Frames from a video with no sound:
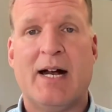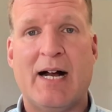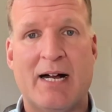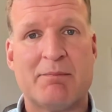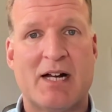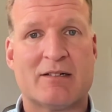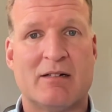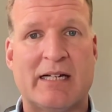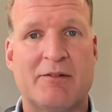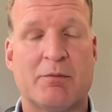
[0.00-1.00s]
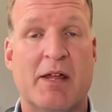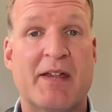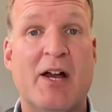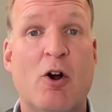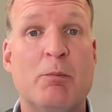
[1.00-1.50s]
I'm Dr. Leif Smith.
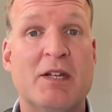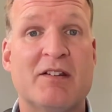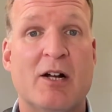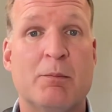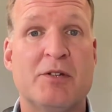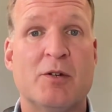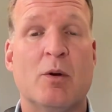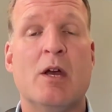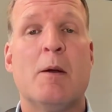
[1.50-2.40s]
I hope this helps you